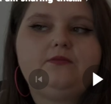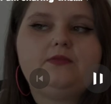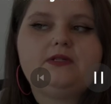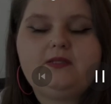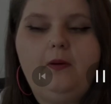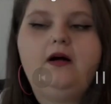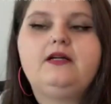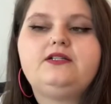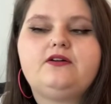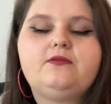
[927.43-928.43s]

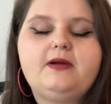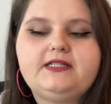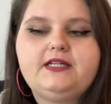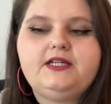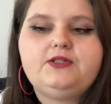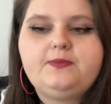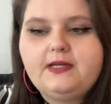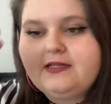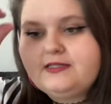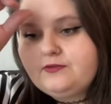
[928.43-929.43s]
Respond to her message
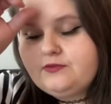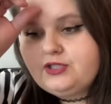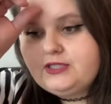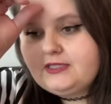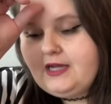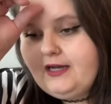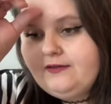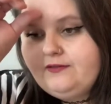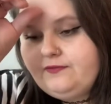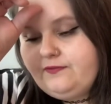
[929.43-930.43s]
because it was just kind
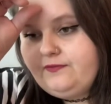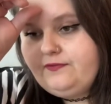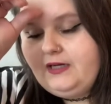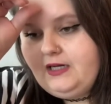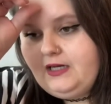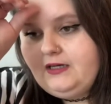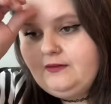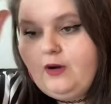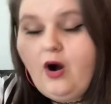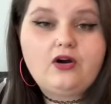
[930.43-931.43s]
of
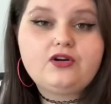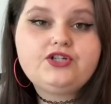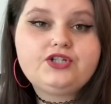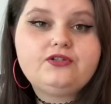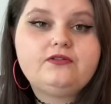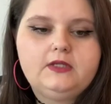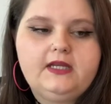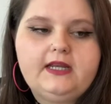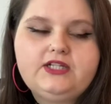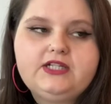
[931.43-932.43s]
harsh.
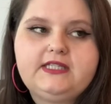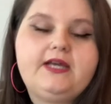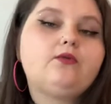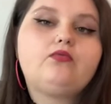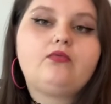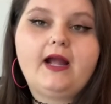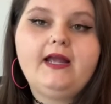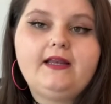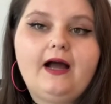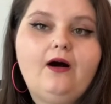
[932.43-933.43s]
And I just think
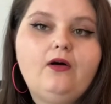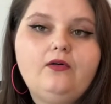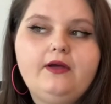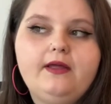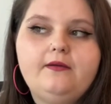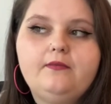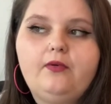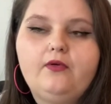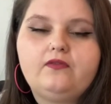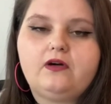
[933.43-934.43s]
right now in
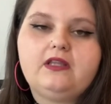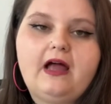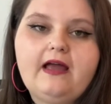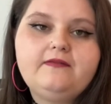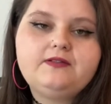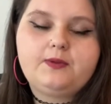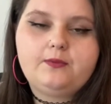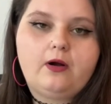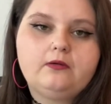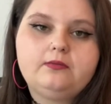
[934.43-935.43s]
both of our lives, we
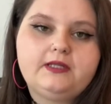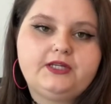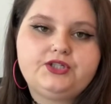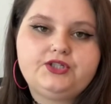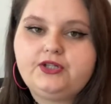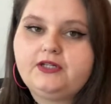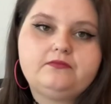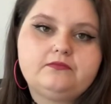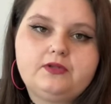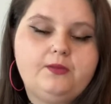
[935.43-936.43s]
probably
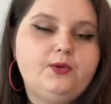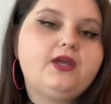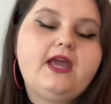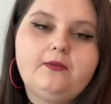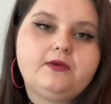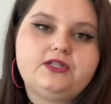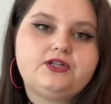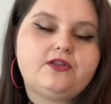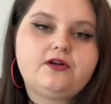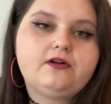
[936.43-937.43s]
shouldn't communicate with each
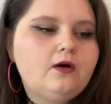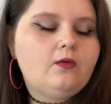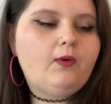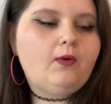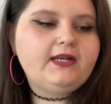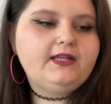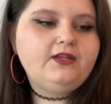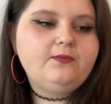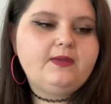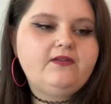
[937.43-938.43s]
other. Why didn't you
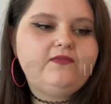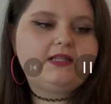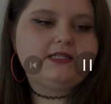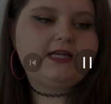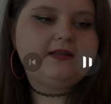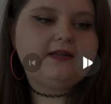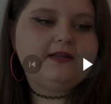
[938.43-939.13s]
meet Valentine?